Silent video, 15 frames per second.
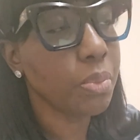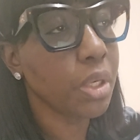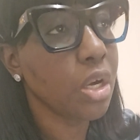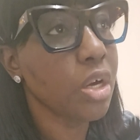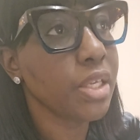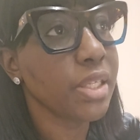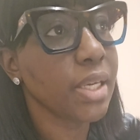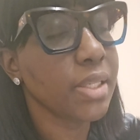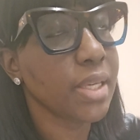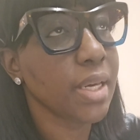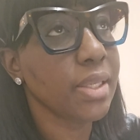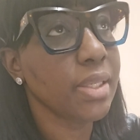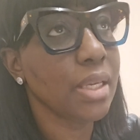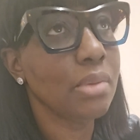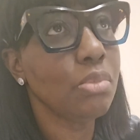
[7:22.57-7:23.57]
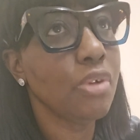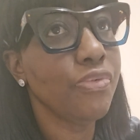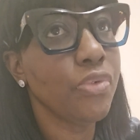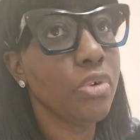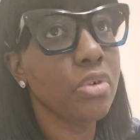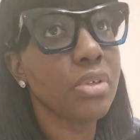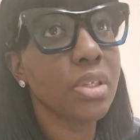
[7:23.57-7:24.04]
Because as I said
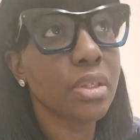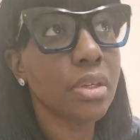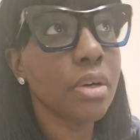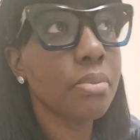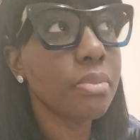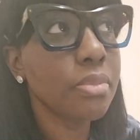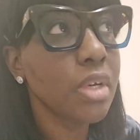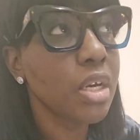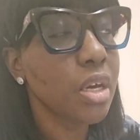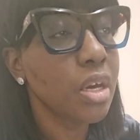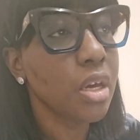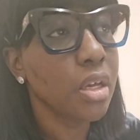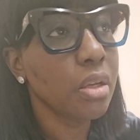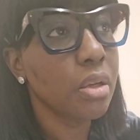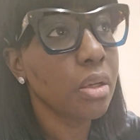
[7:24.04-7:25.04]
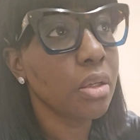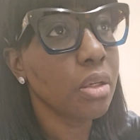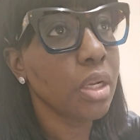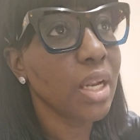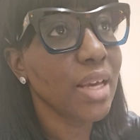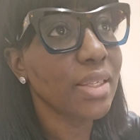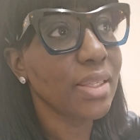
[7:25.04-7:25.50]
before, some
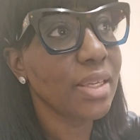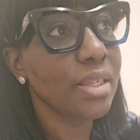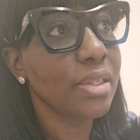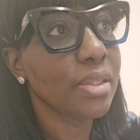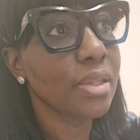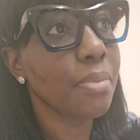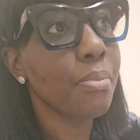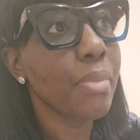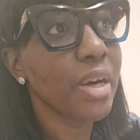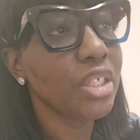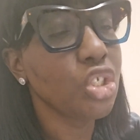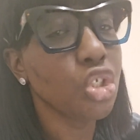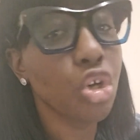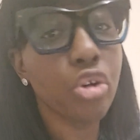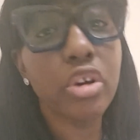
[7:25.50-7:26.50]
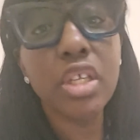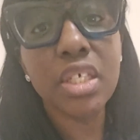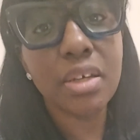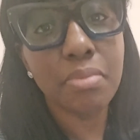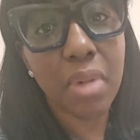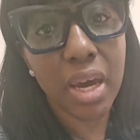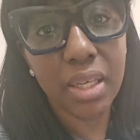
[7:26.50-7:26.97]
classes, the
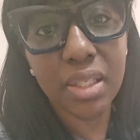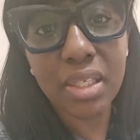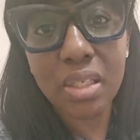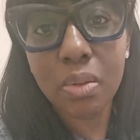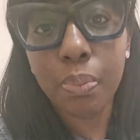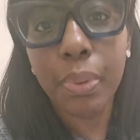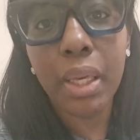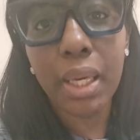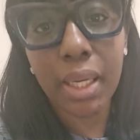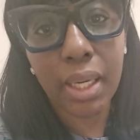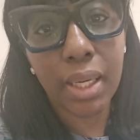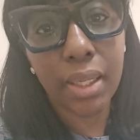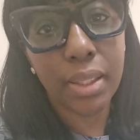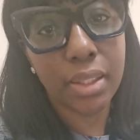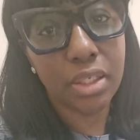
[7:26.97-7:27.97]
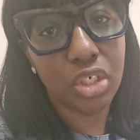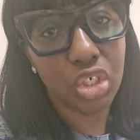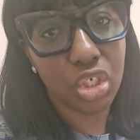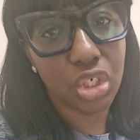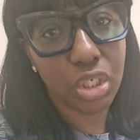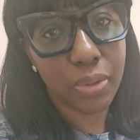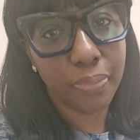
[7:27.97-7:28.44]
majority might speak
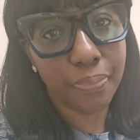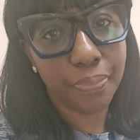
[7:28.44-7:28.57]
English